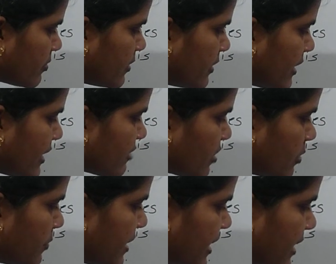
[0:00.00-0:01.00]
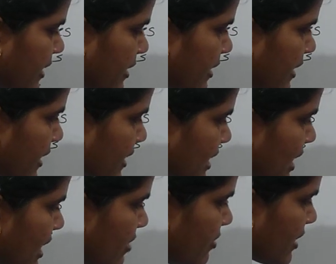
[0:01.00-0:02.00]
Then it will be a
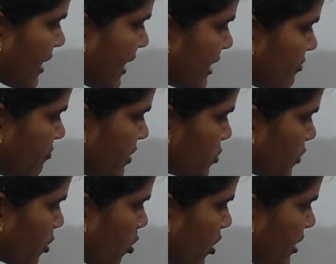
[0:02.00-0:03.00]
curved line which we call